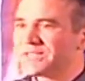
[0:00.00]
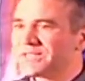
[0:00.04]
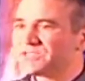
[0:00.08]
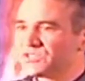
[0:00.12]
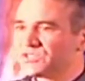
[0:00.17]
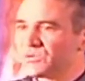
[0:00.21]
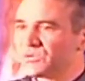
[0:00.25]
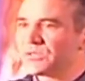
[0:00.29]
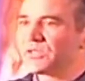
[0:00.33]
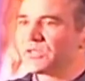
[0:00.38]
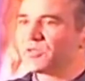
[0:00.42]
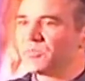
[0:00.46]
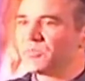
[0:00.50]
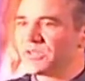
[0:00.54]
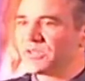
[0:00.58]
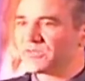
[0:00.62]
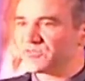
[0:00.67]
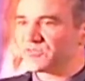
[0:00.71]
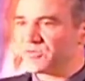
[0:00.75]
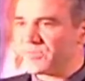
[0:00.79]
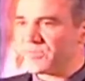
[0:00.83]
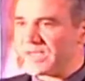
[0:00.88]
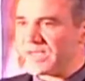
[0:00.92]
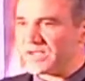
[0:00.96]
So let's do a
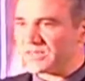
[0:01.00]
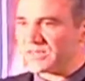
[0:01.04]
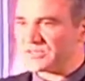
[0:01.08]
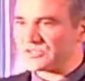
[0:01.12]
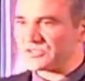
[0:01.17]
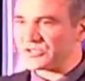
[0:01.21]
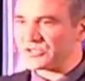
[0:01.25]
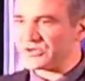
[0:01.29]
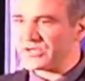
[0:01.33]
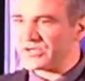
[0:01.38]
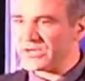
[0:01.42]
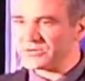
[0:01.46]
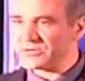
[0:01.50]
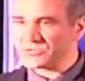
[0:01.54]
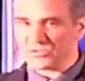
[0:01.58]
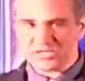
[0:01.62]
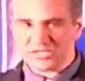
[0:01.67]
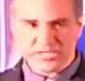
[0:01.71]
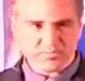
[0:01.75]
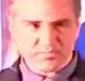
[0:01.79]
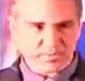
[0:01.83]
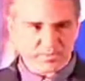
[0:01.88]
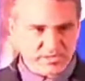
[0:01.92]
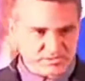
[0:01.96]
little bit of nomenclature
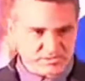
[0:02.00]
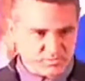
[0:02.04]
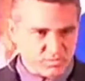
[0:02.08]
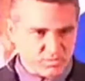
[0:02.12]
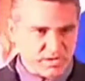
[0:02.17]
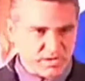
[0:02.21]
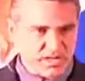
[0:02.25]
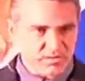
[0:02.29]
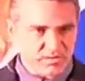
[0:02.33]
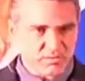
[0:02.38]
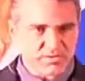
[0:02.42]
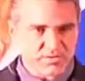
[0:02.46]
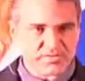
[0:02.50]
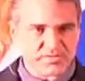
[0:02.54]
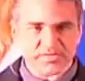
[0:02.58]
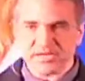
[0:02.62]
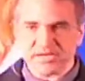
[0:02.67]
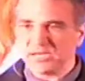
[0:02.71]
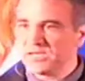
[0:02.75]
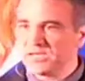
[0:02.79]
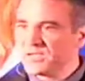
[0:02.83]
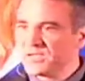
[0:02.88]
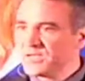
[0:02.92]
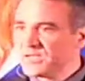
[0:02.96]
here to keep us
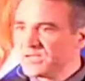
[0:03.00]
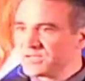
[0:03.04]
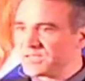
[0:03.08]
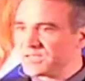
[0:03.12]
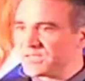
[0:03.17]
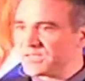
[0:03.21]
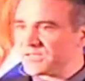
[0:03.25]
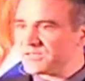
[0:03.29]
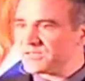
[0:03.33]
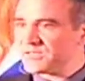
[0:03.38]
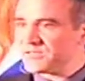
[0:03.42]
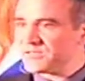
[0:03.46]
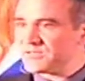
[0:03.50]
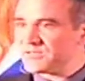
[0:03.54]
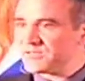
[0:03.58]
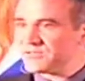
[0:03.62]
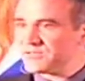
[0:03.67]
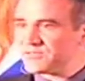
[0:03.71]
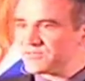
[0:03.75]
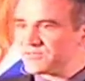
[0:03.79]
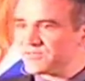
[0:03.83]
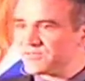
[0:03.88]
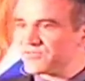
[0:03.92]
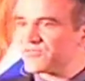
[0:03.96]
well within
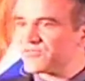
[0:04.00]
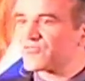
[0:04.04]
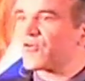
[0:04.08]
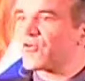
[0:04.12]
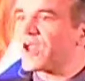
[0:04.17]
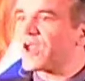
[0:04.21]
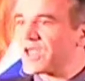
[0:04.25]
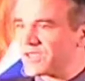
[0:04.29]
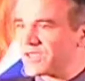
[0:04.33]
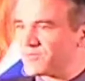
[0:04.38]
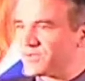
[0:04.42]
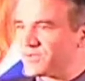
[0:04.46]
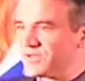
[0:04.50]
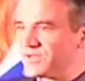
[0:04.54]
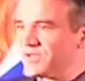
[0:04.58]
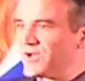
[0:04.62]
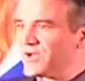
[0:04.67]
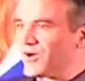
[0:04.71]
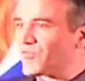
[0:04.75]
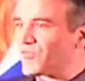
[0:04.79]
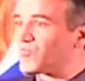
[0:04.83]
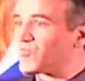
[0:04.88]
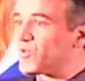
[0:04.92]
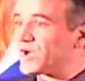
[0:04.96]
the
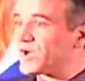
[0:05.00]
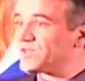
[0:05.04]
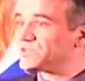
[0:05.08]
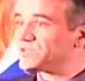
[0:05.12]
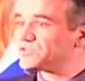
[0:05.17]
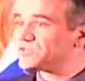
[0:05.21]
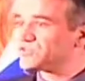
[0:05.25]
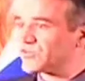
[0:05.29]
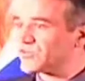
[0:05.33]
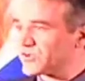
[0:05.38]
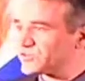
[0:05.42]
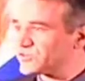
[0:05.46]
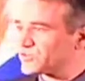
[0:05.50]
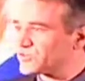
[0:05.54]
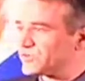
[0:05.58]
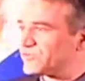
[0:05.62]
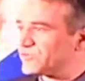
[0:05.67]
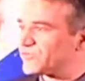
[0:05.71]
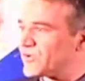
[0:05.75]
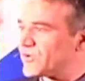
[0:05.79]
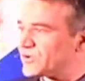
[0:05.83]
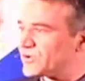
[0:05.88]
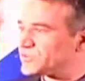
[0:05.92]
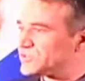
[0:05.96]
frame of what is
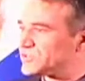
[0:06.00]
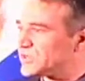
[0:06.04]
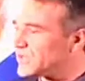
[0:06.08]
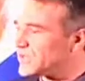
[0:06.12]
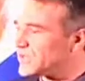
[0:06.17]
structure and